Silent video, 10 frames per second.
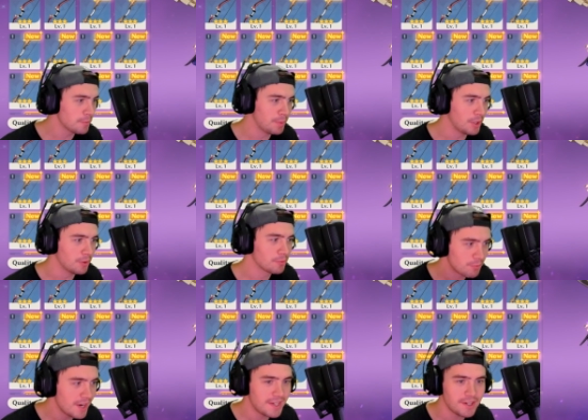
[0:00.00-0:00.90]
bow
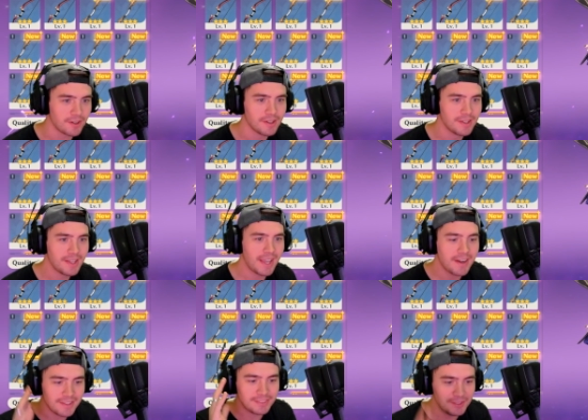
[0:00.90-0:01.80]
right here. And
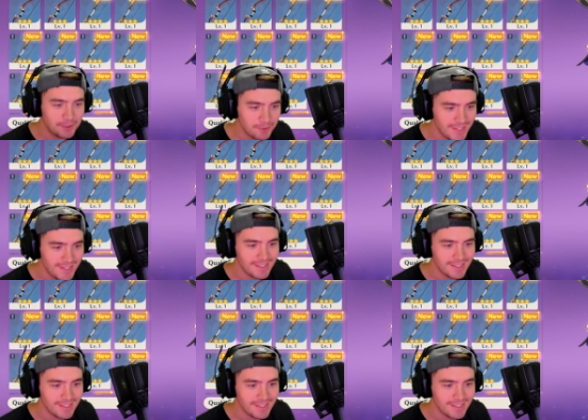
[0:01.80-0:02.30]
I literally